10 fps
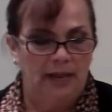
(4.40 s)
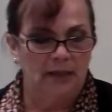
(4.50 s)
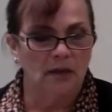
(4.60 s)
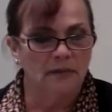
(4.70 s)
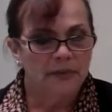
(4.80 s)

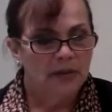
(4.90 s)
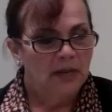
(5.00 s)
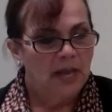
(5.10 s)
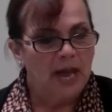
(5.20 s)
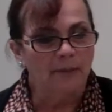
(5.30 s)
Hello.
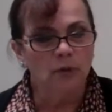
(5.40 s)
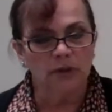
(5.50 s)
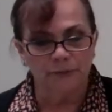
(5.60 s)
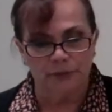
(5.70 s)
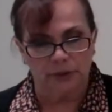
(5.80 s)
I'm
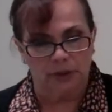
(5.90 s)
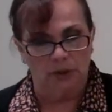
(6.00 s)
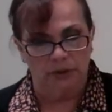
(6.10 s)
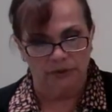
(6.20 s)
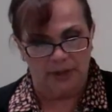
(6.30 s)
looking for the
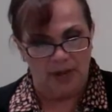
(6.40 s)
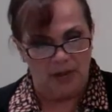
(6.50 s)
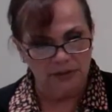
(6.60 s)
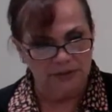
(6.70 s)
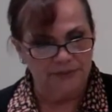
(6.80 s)
owner of the
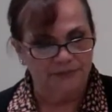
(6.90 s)
house.